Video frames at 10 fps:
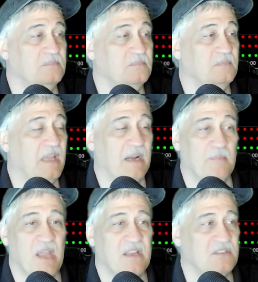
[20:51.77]
I'm
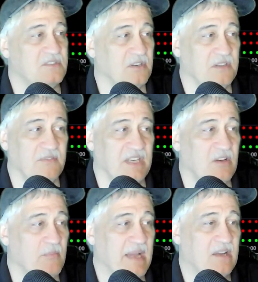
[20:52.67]
not going to start the
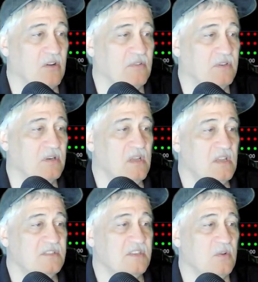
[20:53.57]
video back over.
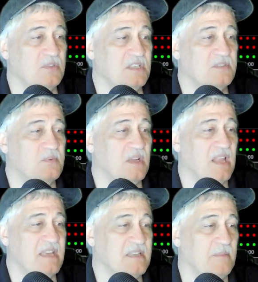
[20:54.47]
So just
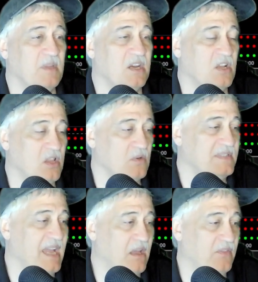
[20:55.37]
realize I'm going to close
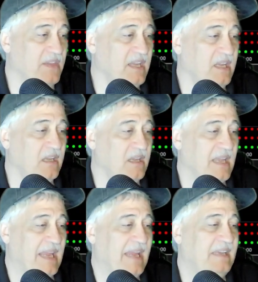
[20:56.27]
out the
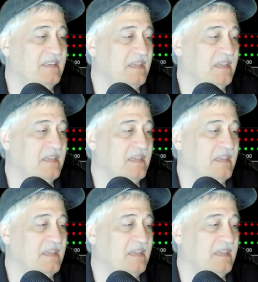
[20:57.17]
8.